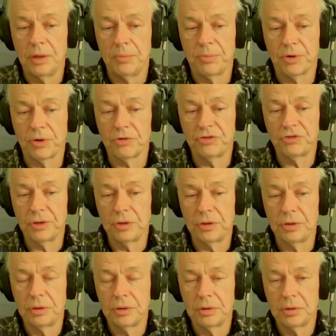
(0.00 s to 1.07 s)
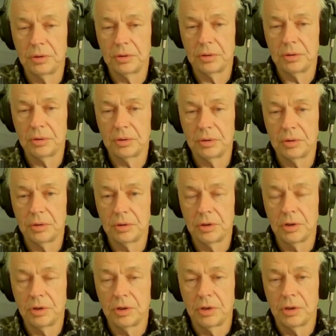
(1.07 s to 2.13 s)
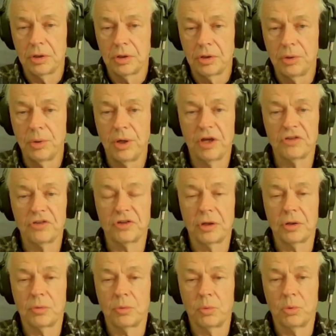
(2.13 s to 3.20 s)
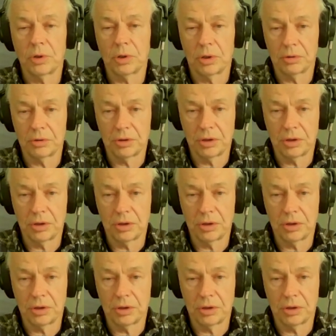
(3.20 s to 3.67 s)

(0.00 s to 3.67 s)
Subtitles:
person who has a 100